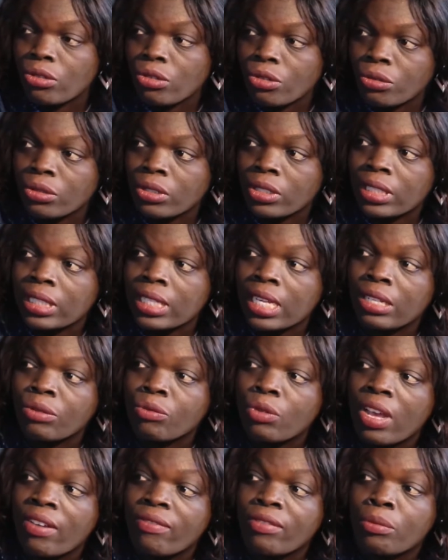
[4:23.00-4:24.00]
You
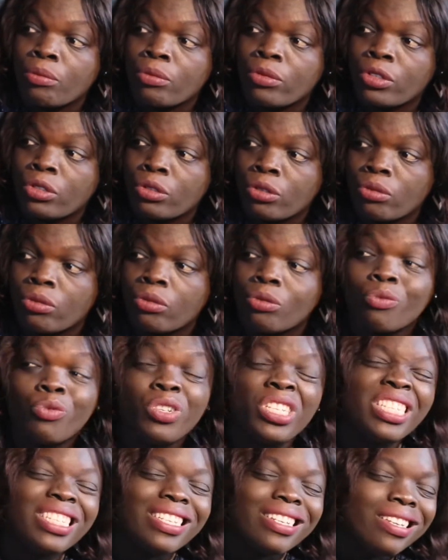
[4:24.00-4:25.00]
understand? We have the issue,
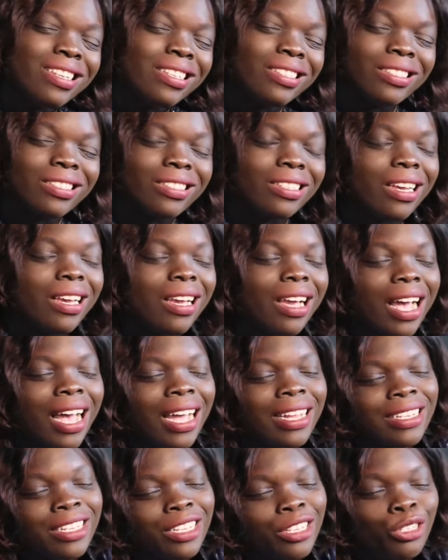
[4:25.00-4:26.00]
which is
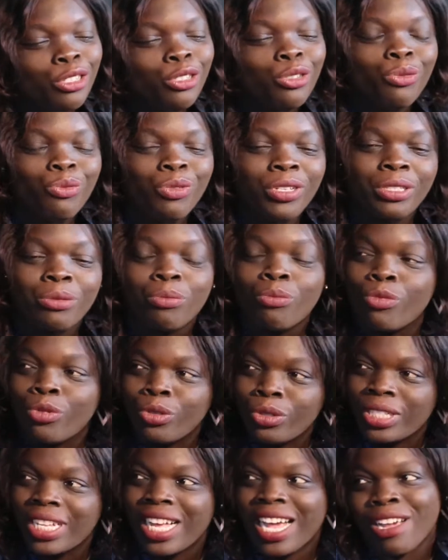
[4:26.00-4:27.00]
an issue with
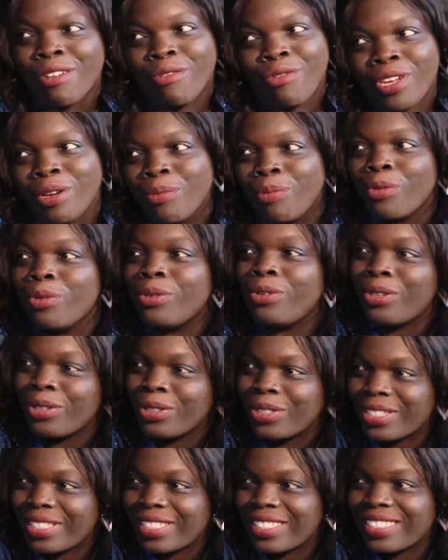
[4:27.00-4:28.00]
most agric
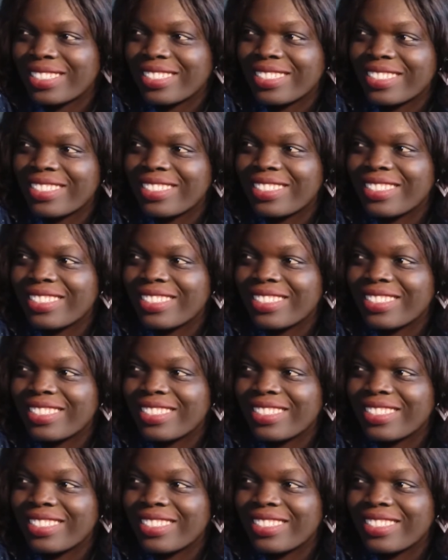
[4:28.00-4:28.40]
products.